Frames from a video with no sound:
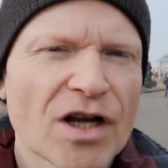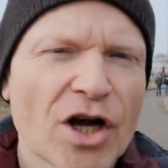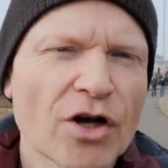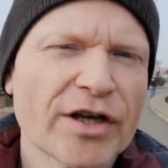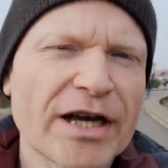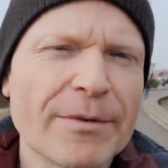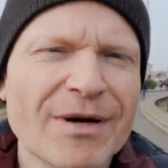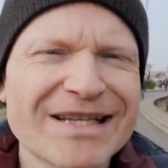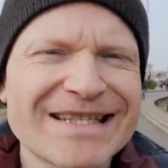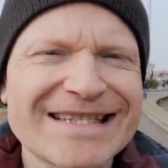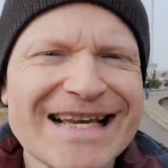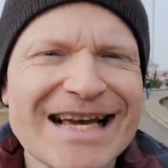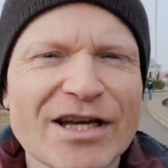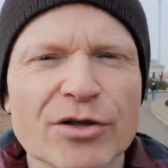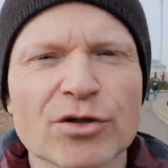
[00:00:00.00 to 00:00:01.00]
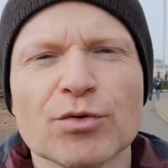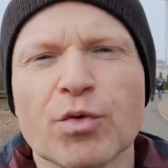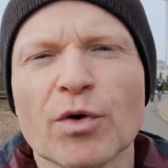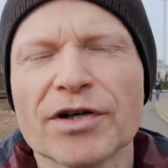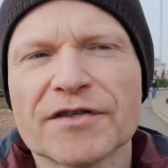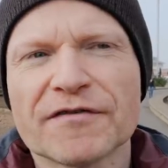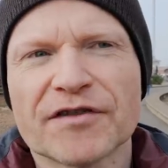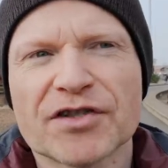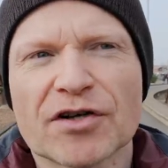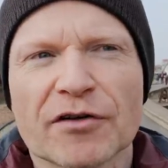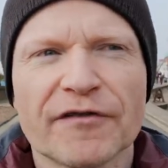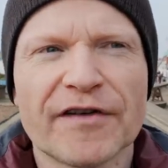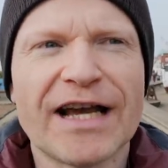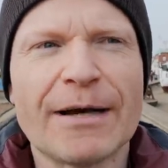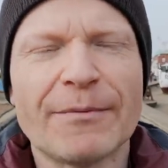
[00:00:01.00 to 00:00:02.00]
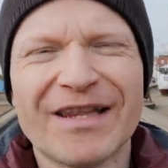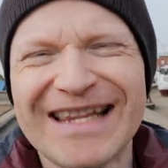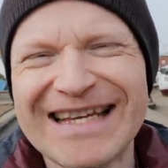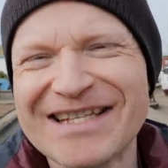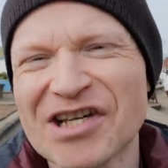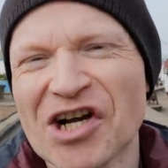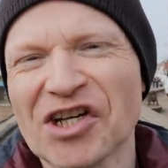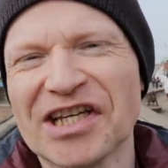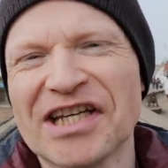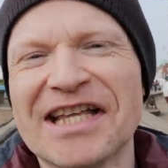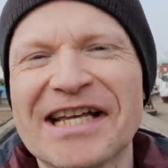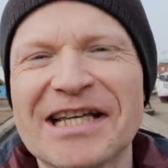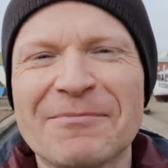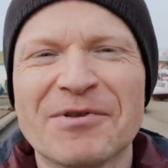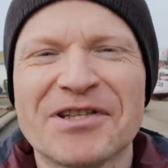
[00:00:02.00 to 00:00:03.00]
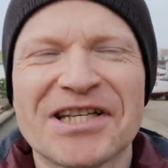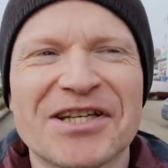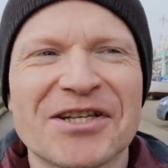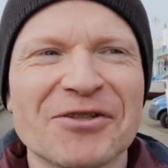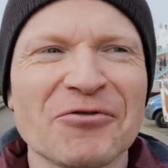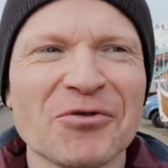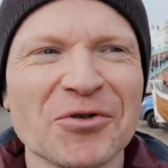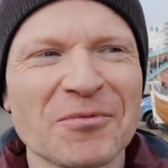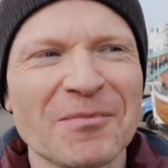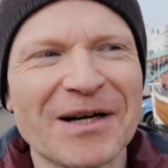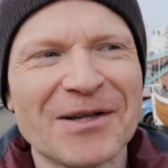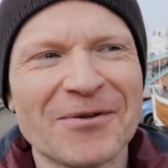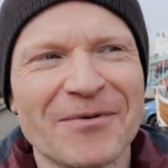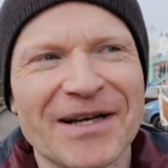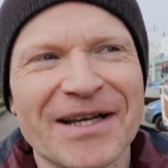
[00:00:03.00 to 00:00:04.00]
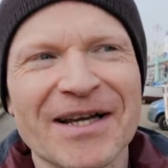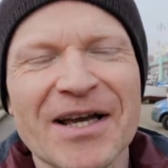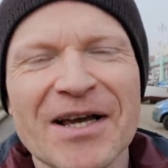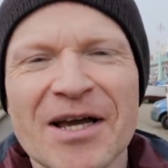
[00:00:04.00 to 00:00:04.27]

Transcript: Okay, my second worst photography habit, these aren't in any particular order by the way,